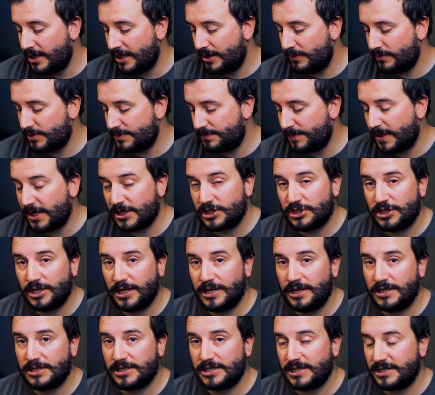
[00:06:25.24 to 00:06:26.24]
It was mashed
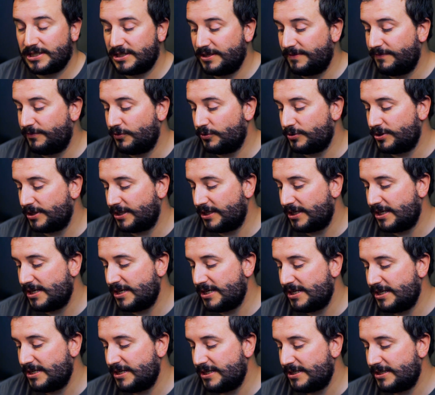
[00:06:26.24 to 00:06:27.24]
in at 64
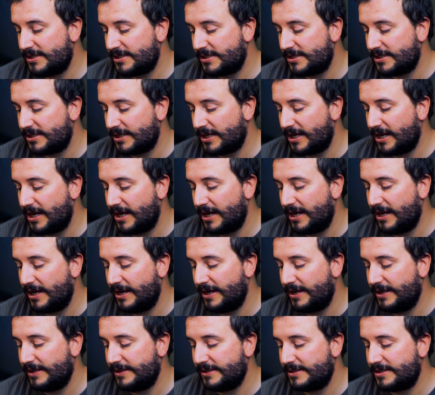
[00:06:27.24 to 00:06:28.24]
degrees,
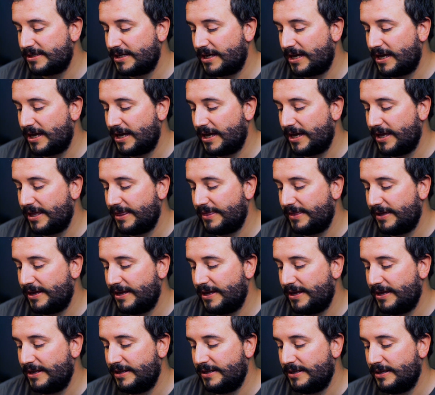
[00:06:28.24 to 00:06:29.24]
and I
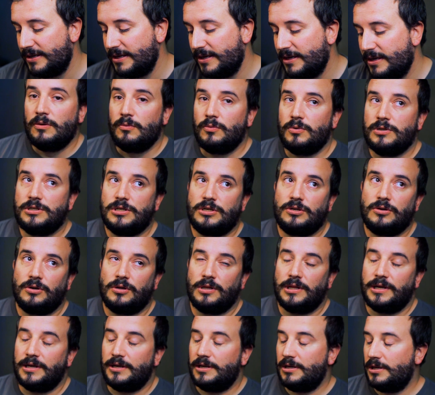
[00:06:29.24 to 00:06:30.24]
then,
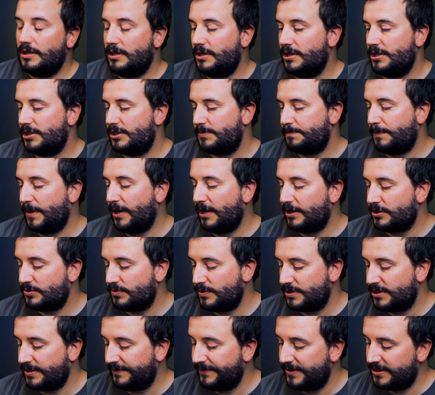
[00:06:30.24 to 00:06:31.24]
spars
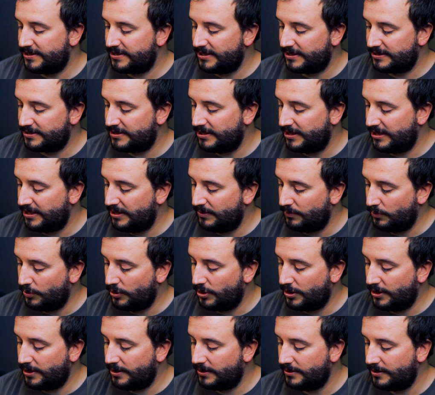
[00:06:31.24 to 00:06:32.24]
with 76 degree
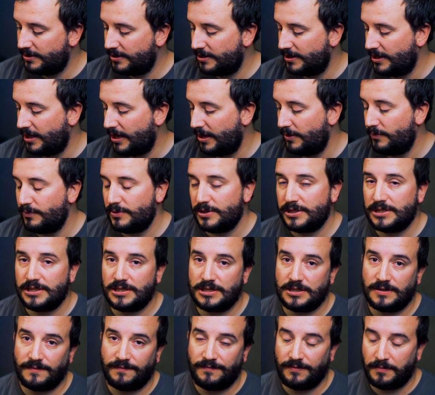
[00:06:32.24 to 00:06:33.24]
water. It
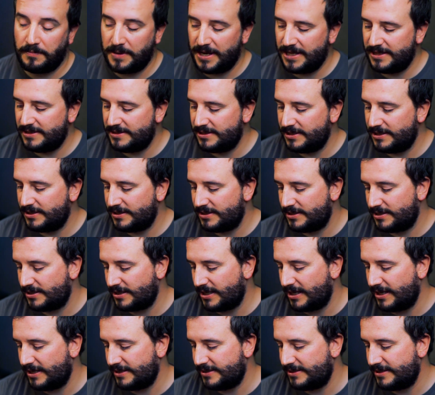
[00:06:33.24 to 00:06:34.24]
was fermented
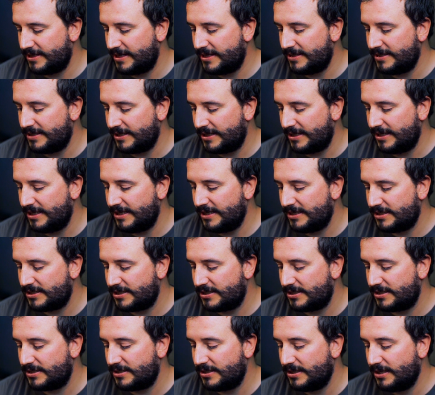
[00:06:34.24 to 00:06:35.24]
at 10
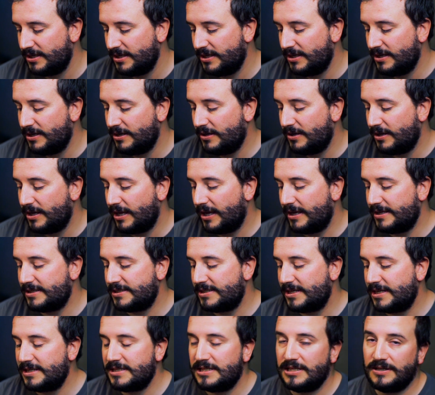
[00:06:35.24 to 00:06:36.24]
degrees. It
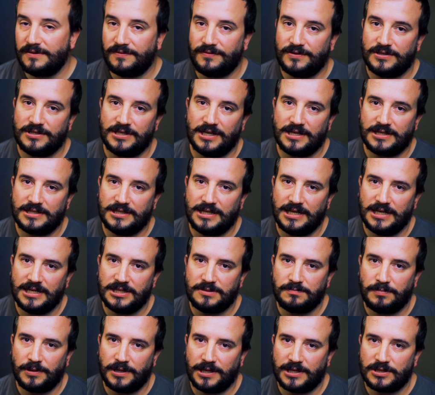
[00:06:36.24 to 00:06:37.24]
says here for 6
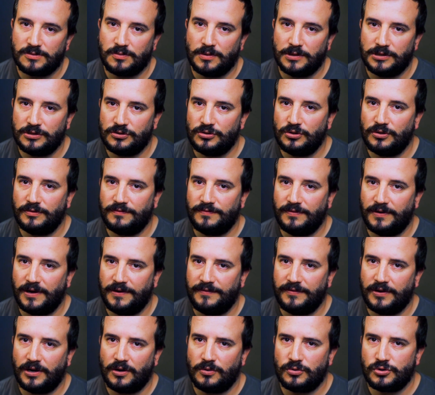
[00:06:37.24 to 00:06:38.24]
days, but this one took
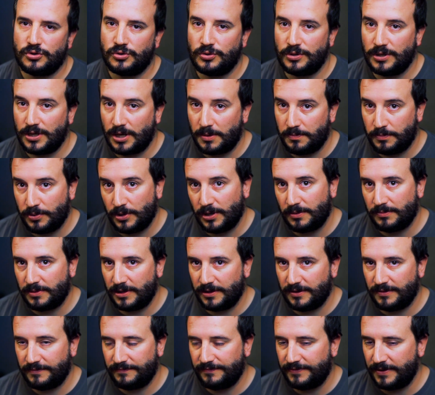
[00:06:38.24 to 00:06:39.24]
forever. I'll show you, I'll put up
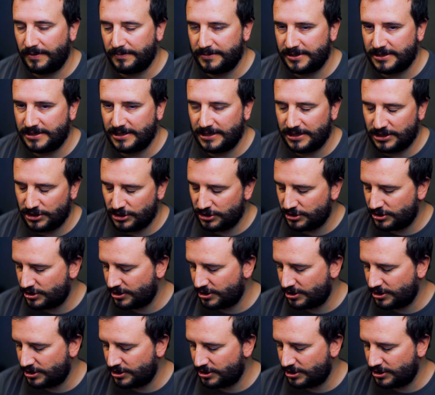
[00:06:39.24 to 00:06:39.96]
the fermentation